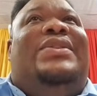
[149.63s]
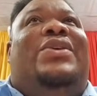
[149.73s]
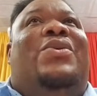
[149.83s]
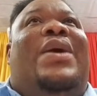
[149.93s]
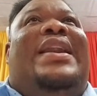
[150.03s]

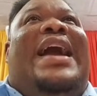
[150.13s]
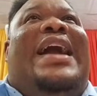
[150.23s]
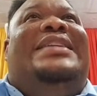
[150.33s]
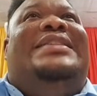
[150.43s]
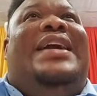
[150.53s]

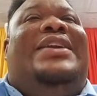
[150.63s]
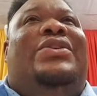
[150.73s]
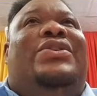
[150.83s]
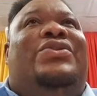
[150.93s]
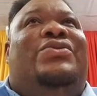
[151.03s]
attacked
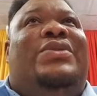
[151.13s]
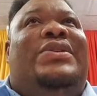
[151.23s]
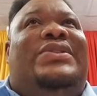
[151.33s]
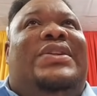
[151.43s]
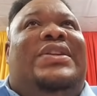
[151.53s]
them
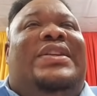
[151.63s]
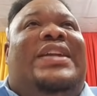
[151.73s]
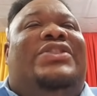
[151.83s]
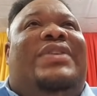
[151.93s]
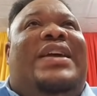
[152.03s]

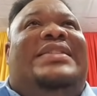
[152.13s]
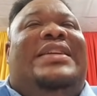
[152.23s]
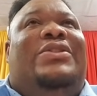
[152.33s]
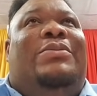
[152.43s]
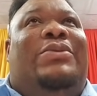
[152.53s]
with a
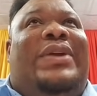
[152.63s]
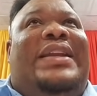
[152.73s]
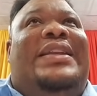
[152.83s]
knife. Among